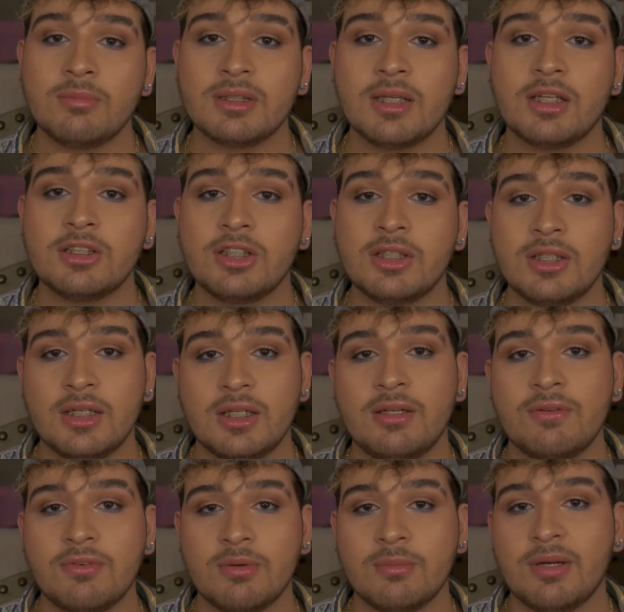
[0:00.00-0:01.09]
massaging it
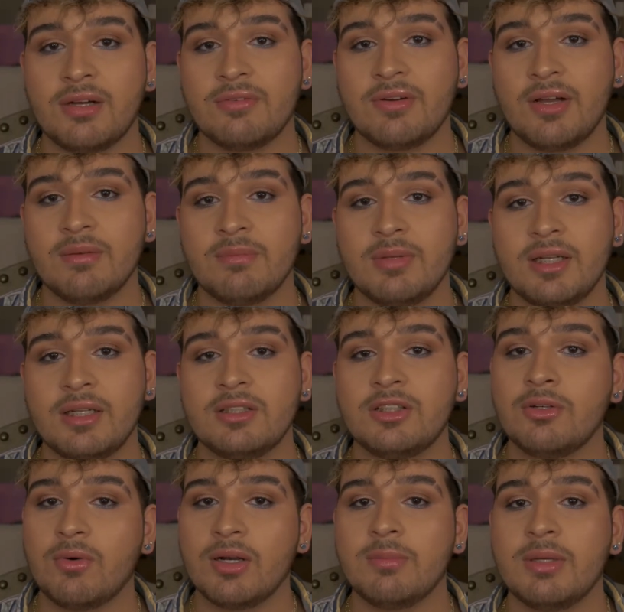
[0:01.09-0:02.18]
in for about 5 minutes,
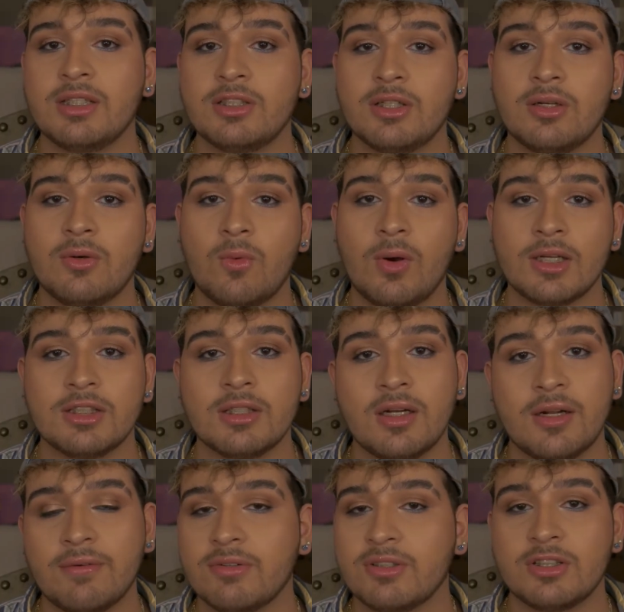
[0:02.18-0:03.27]
you want to make sure to wash it
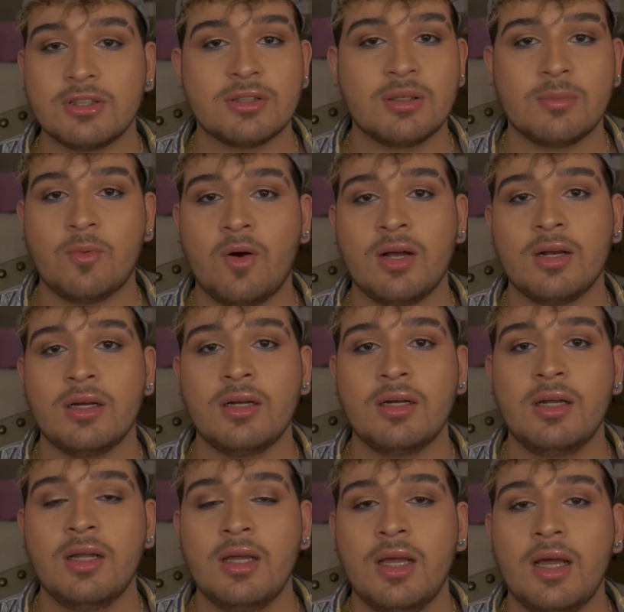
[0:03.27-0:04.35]
off with just some
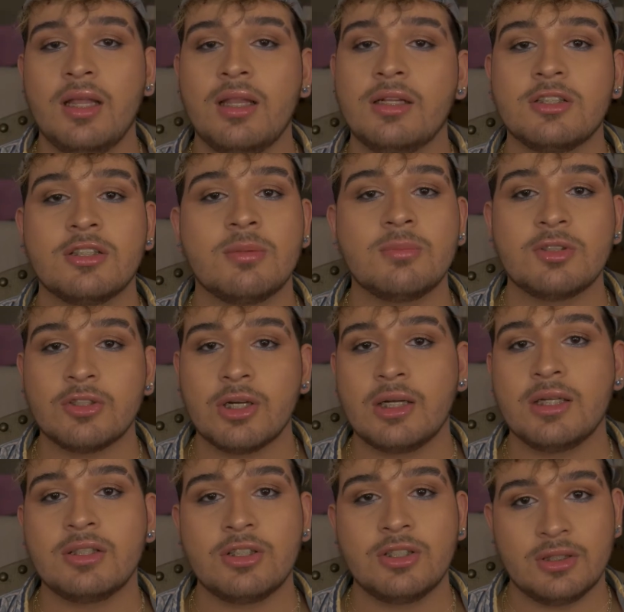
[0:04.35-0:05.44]
water and then jump
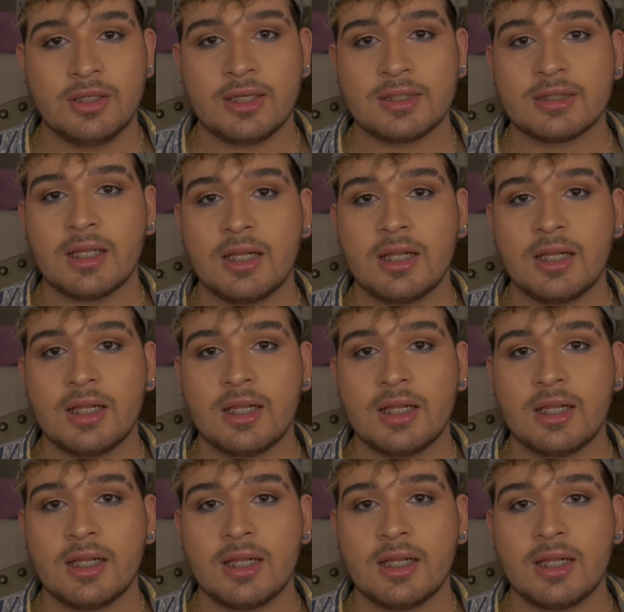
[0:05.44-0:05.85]
straight into your next